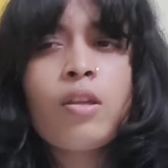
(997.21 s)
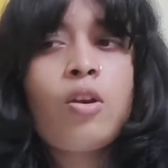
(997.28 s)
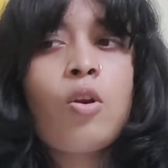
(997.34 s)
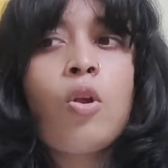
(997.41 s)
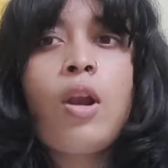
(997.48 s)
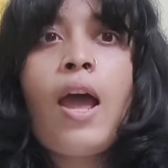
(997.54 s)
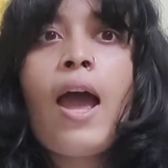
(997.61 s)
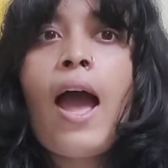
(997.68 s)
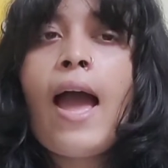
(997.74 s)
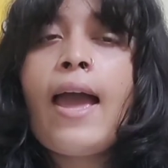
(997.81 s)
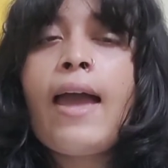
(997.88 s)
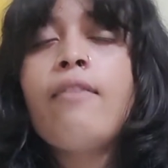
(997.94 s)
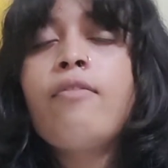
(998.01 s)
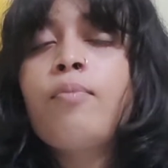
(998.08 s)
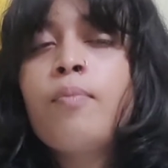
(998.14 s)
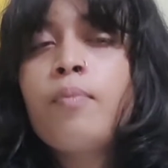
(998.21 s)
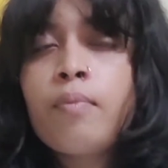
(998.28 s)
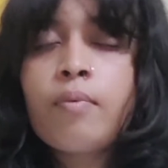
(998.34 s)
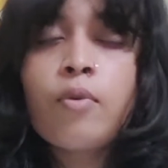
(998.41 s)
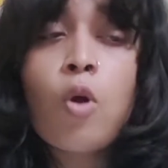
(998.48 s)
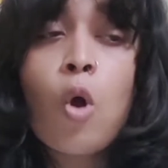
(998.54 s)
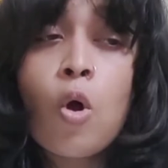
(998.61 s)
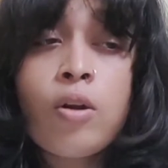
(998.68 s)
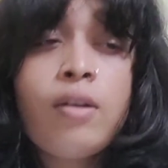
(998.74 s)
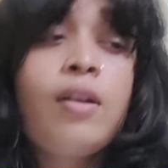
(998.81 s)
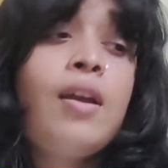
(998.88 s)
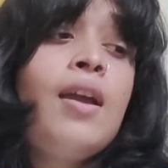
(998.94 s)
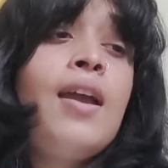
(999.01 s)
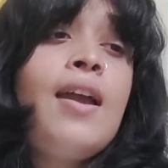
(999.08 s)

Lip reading: and all, I have gone